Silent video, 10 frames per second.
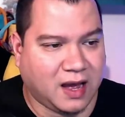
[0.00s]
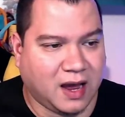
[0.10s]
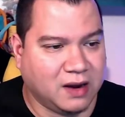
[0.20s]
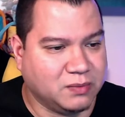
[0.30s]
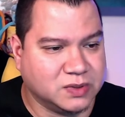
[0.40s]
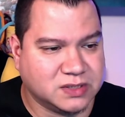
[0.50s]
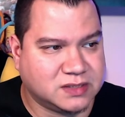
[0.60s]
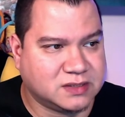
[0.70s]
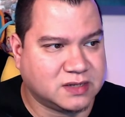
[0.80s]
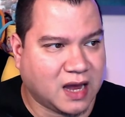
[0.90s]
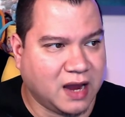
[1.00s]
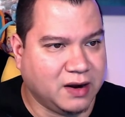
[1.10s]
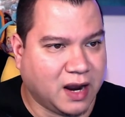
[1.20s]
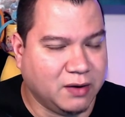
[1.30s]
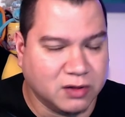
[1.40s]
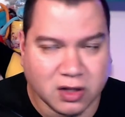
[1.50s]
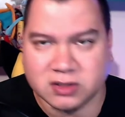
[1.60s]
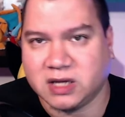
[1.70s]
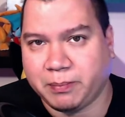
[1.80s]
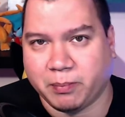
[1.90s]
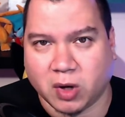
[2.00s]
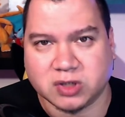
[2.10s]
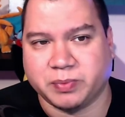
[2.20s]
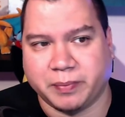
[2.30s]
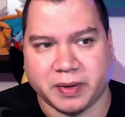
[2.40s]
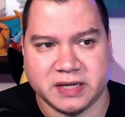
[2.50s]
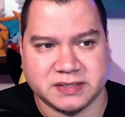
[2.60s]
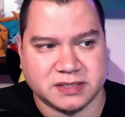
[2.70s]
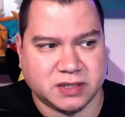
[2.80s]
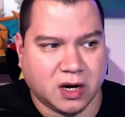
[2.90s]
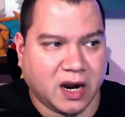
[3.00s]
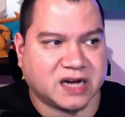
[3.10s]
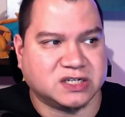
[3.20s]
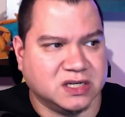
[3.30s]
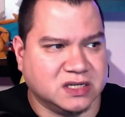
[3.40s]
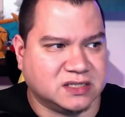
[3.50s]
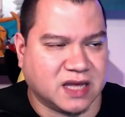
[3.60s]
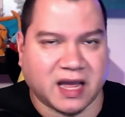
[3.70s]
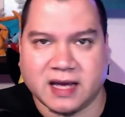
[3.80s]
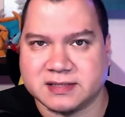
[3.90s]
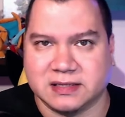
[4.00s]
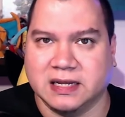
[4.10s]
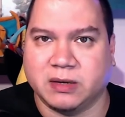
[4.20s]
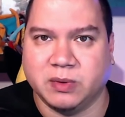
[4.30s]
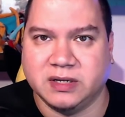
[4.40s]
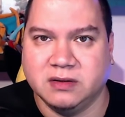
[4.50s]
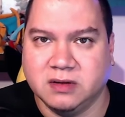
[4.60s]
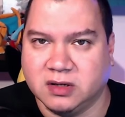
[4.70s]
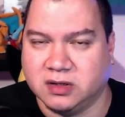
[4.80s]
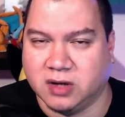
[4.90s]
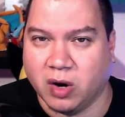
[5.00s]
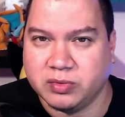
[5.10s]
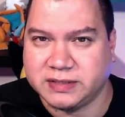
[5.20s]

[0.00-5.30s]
I was I, I looked up multiple places. There actually is, I guess, liquid goat